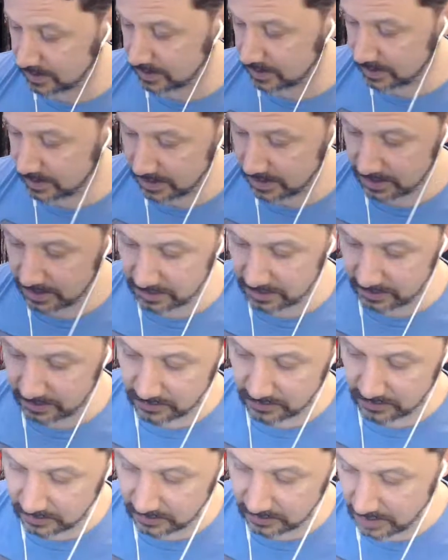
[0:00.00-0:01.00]

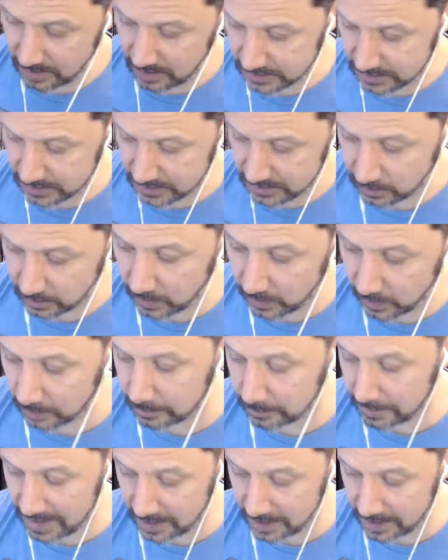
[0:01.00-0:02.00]
is so well
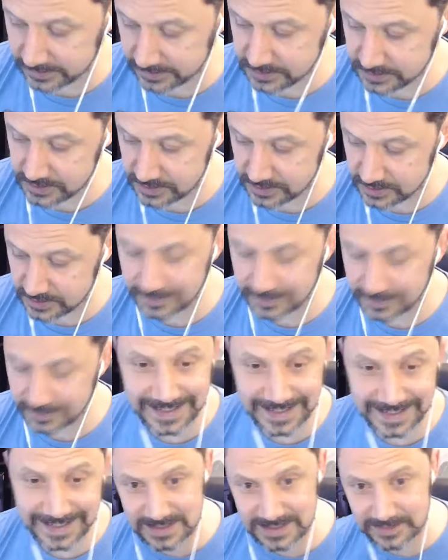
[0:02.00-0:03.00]
balanced too. It
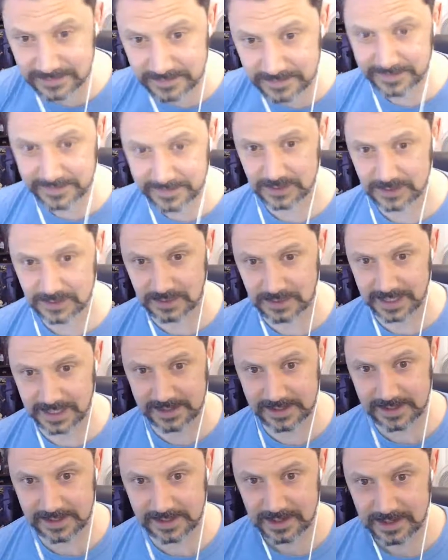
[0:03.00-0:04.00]
doesn't feel like
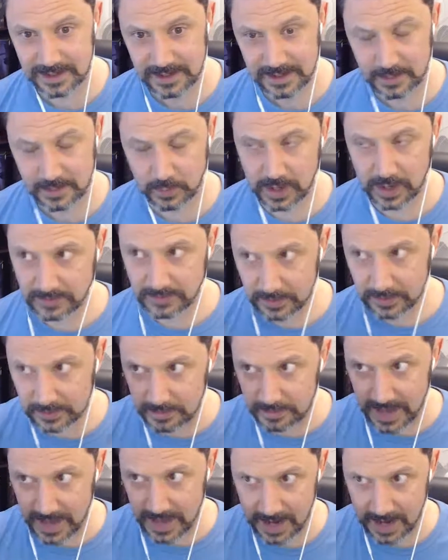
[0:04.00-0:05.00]
when I've done the
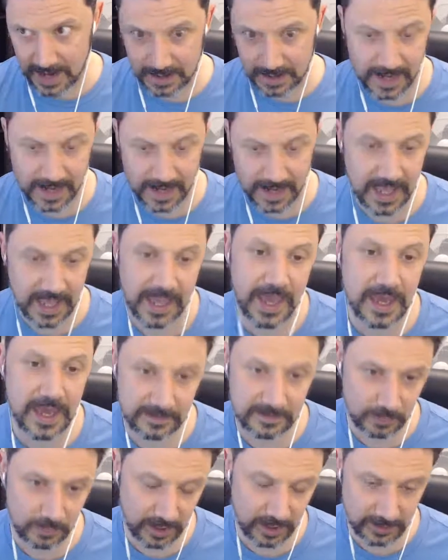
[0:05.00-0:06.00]
math in my head
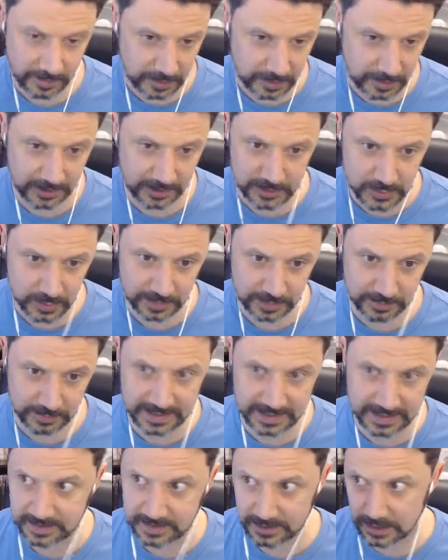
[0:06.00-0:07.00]
of where the players would be,
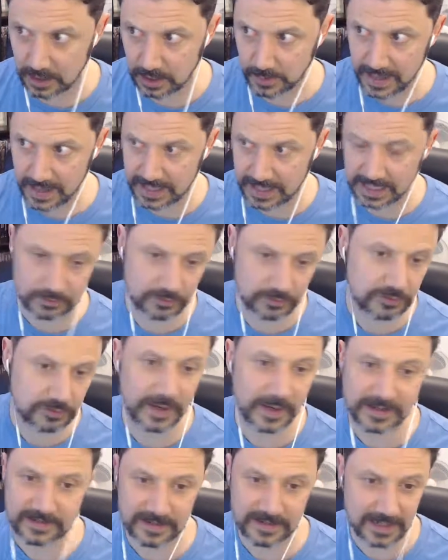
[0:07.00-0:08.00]
you know, at level
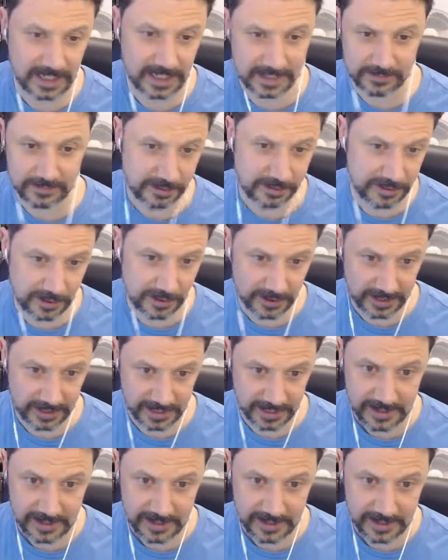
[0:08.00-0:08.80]
20, at level 30,